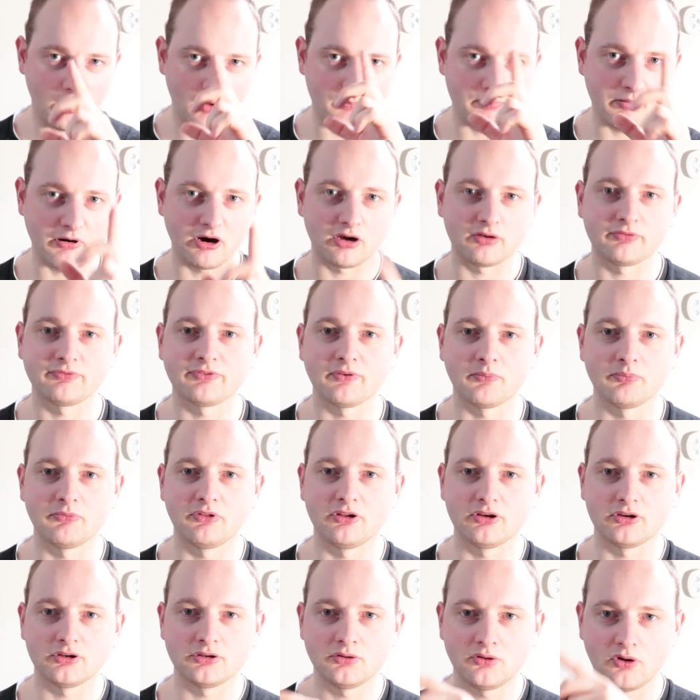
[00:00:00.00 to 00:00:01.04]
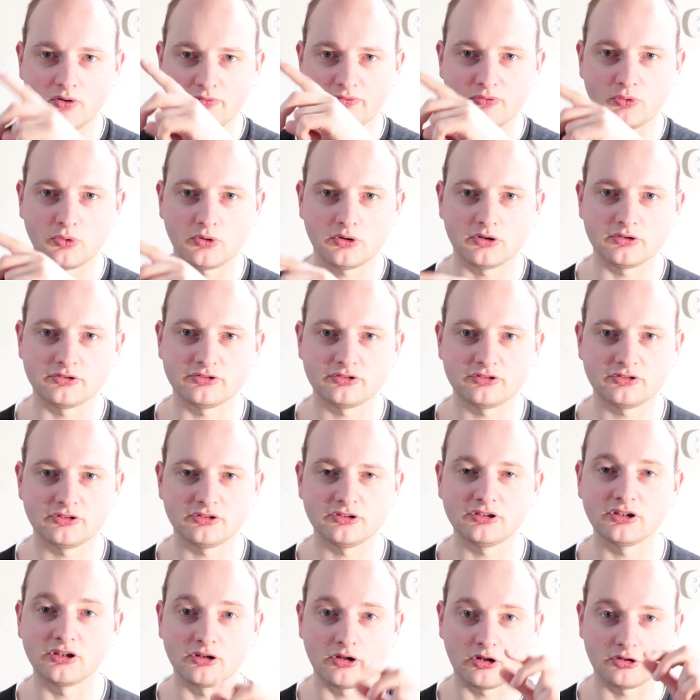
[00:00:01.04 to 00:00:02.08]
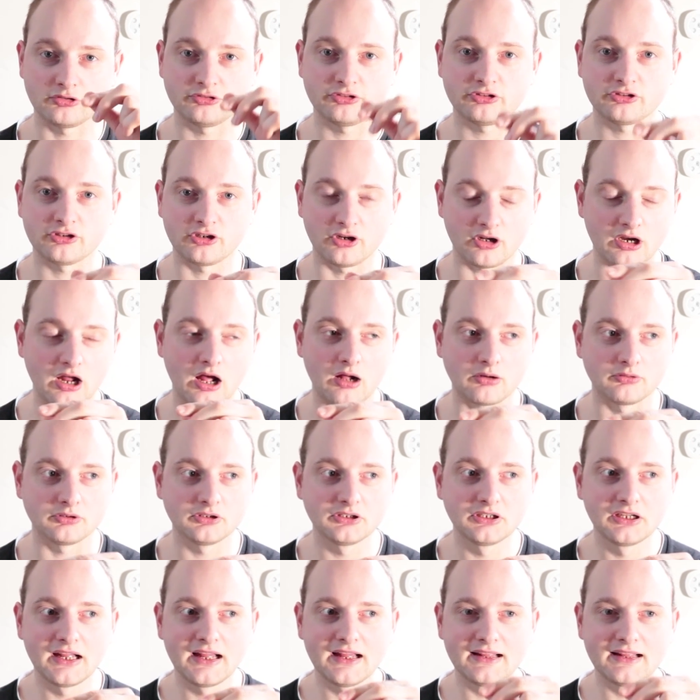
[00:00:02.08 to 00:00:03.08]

apart from the, of course, the notch cutout.